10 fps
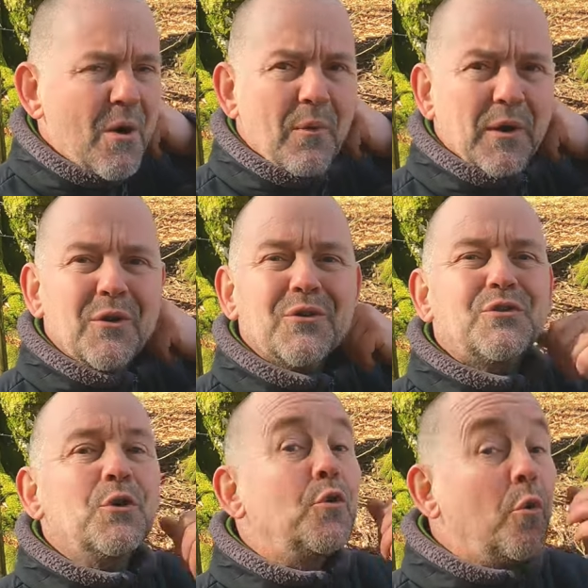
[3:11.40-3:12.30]
What
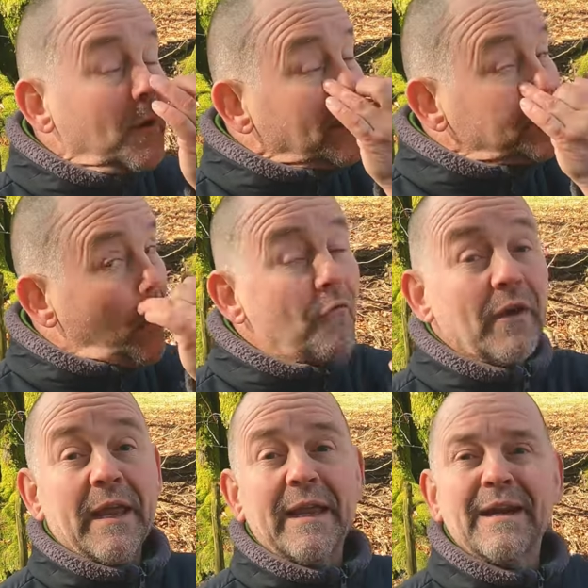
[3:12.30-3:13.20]
also cool is over
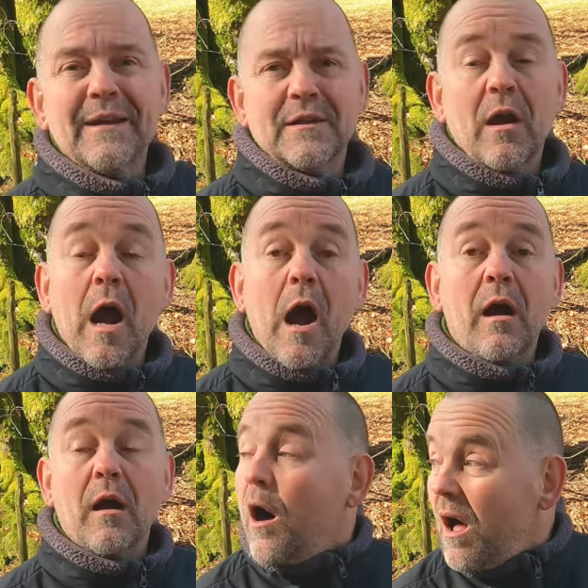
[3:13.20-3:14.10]
here, there
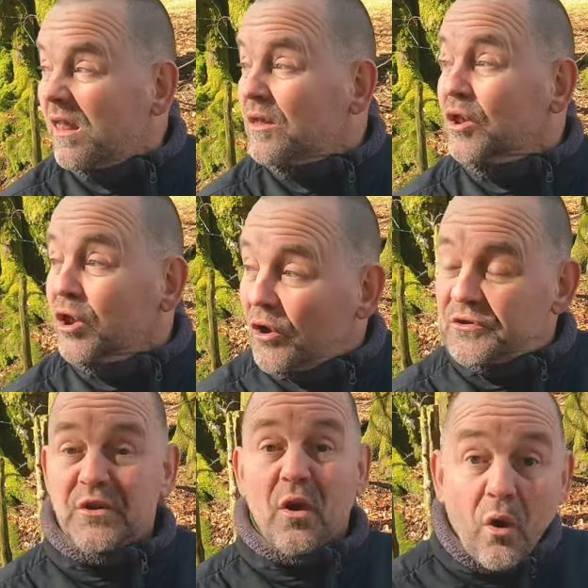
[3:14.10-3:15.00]
are a
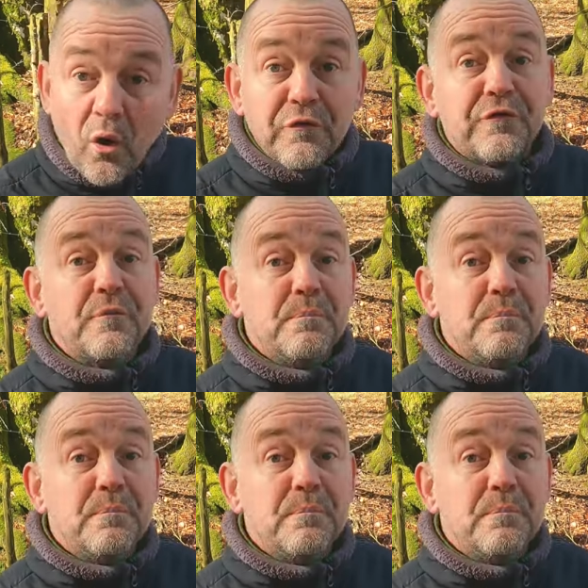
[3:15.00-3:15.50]
lot of